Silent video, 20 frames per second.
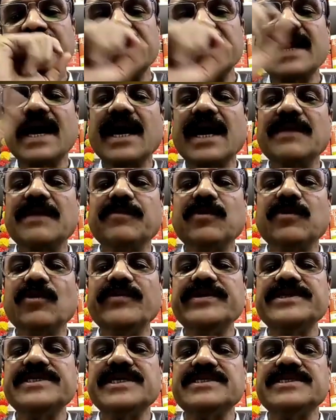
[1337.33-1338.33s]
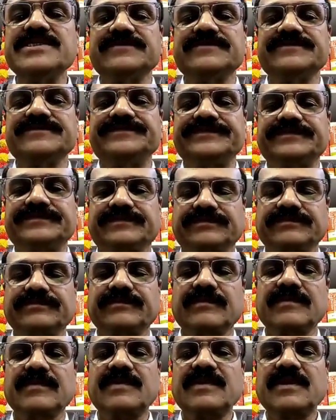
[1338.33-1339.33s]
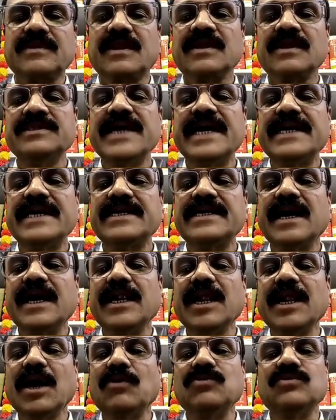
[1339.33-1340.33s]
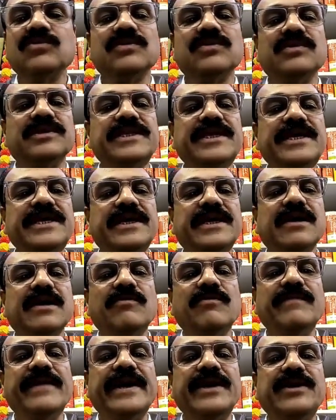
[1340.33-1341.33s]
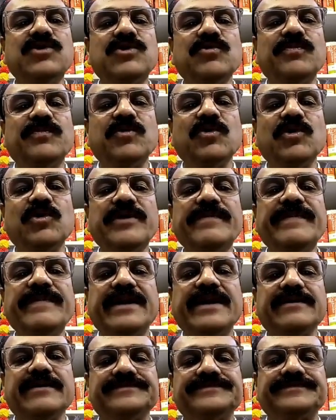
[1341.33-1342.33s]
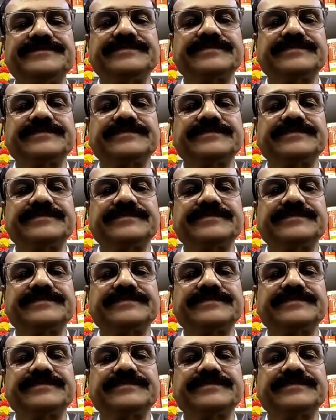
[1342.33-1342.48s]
There are provisions that allow the government to prohibit